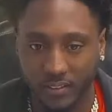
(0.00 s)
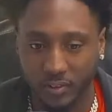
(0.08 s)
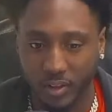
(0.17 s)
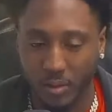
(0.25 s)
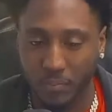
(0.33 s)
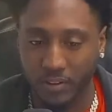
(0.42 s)

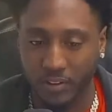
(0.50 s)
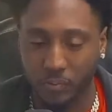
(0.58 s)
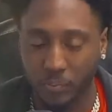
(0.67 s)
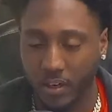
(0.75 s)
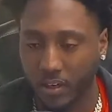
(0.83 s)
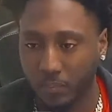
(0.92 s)
I've been
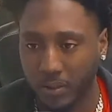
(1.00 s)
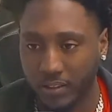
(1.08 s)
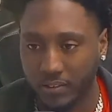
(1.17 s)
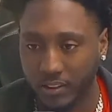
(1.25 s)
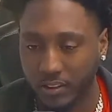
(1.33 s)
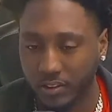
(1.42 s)
inspired by
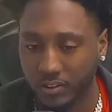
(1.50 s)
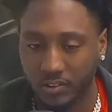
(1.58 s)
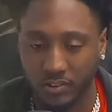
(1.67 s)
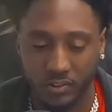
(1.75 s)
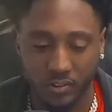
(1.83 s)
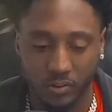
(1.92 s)

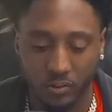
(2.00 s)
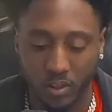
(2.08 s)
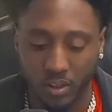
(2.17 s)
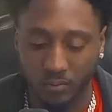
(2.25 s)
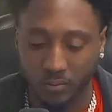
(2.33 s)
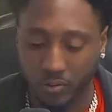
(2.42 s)
teachers
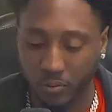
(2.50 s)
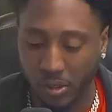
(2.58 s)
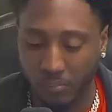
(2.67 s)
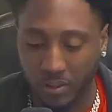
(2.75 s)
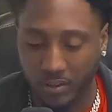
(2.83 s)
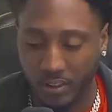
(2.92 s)
throughout
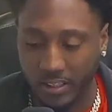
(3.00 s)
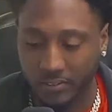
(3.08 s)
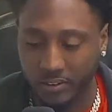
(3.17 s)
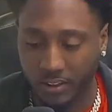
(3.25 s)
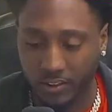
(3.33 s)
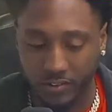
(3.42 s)
my life.
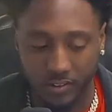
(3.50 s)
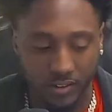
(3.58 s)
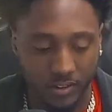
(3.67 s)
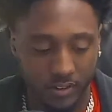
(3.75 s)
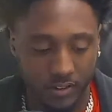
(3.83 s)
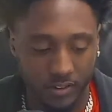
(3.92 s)
Shout out to
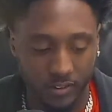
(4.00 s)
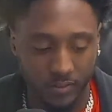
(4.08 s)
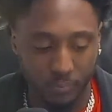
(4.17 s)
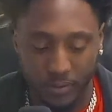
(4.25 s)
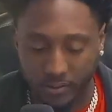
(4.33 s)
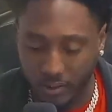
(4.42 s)

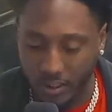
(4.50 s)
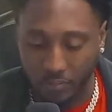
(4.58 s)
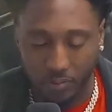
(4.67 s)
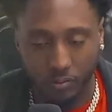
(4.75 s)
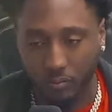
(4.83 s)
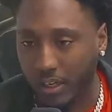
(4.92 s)
Mr.
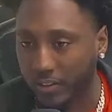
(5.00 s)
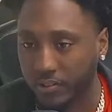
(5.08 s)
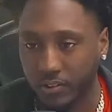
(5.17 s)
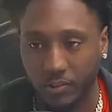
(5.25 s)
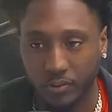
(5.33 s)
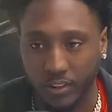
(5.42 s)
Edwards from high
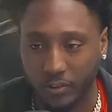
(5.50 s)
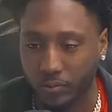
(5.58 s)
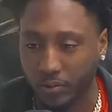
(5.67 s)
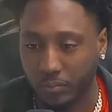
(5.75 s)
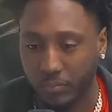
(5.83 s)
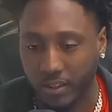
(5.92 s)
school. That's
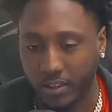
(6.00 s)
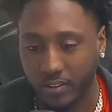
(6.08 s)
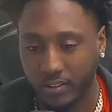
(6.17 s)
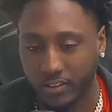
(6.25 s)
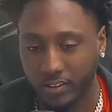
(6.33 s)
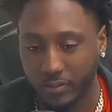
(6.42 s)
one of my
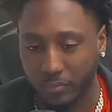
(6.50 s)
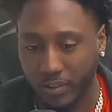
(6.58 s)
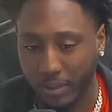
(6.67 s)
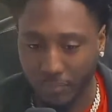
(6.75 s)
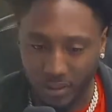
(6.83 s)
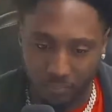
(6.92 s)

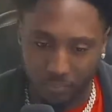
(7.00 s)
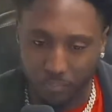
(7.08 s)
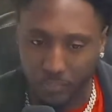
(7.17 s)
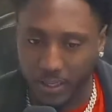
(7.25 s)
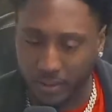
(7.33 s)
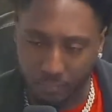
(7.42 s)
my
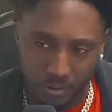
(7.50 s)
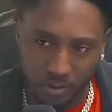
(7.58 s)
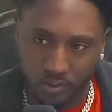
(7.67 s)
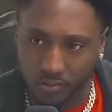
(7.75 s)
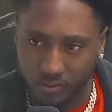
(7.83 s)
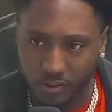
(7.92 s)
black
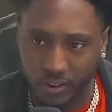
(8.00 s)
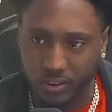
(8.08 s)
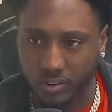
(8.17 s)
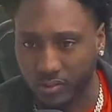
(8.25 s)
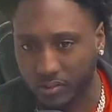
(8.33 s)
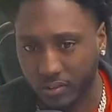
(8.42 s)
male
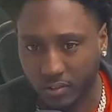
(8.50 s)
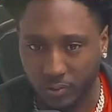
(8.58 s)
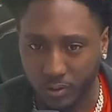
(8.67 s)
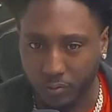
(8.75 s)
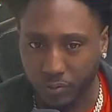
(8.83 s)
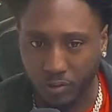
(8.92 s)
teachers, one
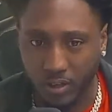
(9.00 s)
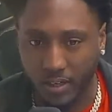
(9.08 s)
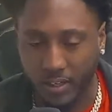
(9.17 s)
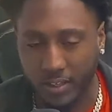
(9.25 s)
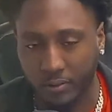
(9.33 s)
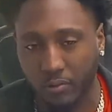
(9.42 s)
of the few I
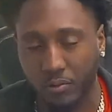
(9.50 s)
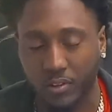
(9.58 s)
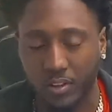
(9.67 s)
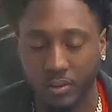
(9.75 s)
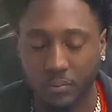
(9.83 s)
had growing up.